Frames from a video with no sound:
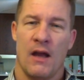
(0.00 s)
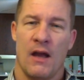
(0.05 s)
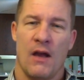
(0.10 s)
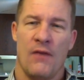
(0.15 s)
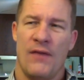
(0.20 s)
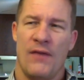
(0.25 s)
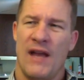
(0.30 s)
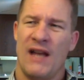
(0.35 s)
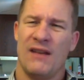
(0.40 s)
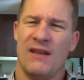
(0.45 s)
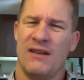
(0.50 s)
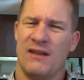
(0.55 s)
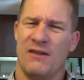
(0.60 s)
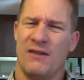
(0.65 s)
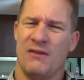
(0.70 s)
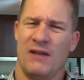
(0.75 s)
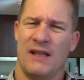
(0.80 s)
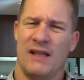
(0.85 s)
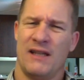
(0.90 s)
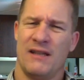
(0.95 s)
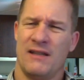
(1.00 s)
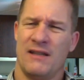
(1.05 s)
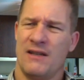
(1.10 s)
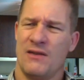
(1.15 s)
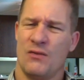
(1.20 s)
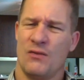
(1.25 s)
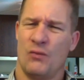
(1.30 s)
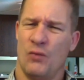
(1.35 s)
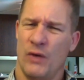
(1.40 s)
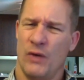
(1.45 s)
that you're like, this
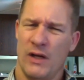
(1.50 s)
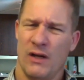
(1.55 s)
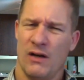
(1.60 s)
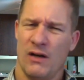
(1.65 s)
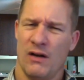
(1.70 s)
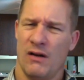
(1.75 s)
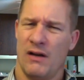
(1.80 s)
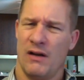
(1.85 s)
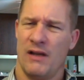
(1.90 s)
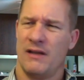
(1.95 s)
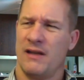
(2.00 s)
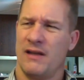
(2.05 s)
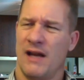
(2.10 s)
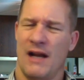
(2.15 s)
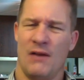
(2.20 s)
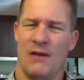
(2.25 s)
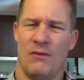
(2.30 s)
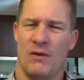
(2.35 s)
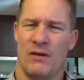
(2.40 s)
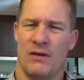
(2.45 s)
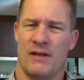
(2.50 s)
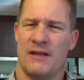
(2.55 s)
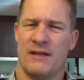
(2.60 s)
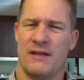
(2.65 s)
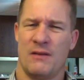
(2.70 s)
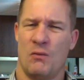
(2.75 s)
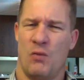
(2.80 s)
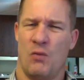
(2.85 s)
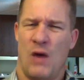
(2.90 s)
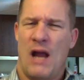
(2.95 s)
is weird.
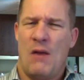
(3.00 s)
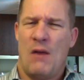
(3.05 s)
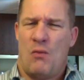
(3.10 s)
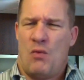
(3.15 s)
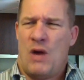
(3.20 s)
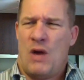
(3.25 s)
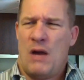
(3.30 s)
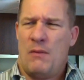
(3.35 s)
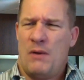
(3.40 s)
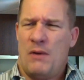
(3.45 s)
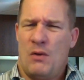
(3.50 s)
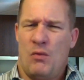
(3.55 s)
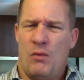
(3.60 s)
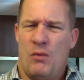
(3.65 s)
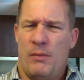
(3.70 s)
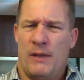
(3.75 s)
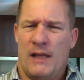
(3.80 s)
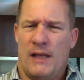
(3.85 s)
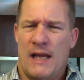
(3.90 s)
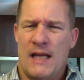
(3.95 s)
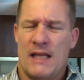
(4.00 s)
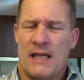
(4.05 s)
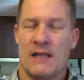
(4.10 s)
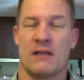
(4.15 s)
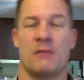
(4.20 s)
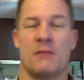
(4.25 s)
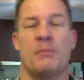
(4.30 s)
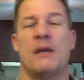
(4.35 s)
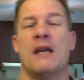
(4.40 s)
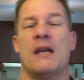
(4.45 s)
Why would a woman like
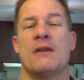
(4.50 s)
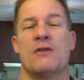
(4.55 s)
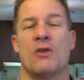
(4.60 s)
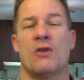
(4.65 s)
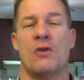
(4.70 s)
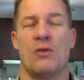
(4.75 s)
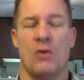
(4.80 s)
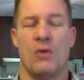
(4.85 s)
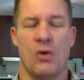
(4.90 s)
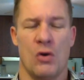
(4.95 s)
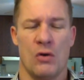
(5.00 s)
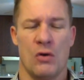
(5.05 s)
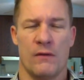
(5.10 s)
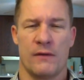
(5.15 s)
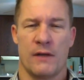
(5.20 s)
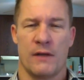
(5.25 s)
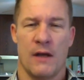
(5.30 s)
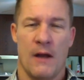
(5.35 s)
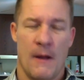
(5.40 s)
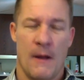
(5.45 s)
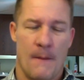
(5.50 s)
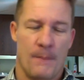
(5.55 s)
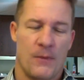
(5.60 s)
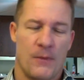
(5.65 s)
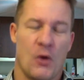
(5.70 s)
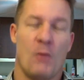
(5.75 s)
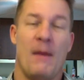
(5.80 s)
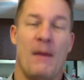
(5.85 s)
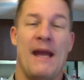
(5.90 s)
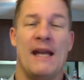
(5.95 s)
this? Because her nerves,
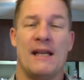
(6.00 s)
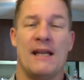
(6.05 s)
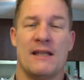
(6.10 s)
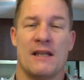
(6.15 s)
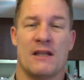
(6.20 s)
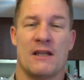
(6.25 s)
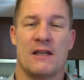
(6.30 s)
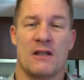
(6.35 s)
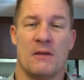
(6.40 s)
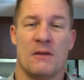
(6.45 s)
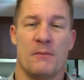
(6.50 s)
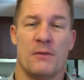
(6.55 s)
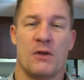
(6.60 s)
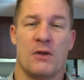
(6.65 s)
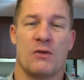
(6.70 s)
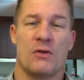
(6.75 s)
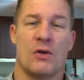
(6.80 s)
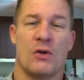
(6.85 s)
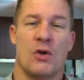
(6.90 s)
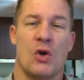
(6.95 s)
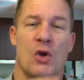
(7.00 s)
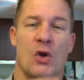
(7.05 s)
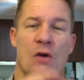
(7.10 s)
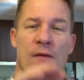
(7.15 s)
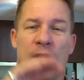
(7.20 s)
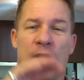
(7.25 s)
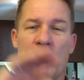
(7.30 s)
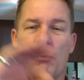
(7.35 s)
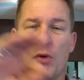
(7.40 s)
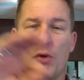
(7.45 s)
her mating systems, there's a nerve
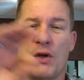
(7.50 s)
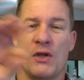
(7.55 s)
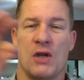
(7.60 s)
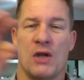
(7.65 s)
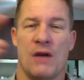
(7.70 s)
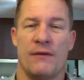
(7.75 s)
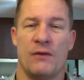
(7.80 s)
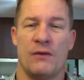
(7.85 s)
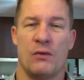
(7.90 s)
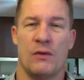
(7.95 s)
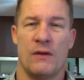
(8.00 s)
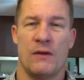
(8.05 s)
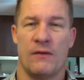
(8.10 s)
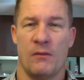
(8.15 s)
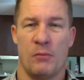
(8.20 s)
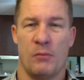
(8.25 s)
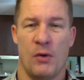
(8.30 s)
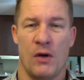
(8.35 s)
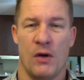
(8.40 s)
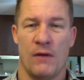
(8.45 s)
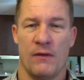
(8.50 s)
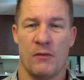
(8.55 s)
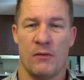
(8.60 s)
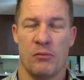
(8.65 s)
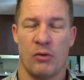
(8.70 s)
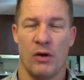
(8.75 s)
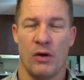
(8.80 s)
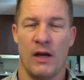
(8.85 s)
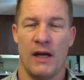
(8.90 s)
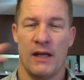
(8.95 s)
that breaks off to a different part of her
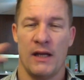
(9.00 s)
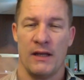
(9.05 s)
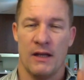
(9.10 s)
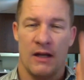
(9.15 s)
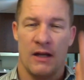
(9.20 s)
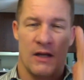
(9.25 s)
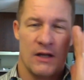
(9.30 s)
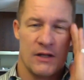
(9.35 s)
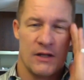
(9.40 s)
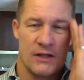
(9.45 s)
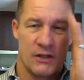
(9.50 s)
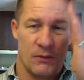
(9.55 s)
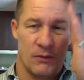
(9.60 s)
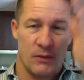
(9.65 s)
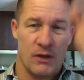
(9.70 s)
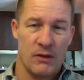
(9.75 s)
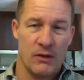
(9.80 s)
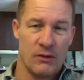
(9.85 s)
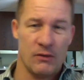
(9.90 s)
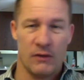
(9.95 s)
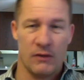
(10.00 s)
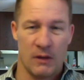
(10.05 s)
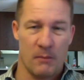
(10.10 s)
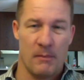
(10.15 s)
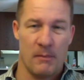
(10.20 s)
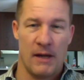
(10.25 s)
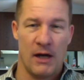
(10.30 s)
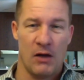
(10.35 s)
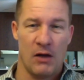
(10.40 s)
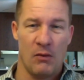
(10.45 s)
brain. So when you do it the
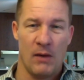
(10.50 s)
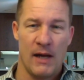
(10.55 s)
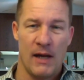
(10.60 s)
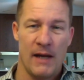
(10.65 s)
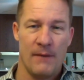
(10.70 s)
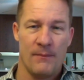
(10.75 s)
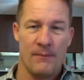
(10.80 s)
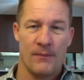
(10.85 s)
male way,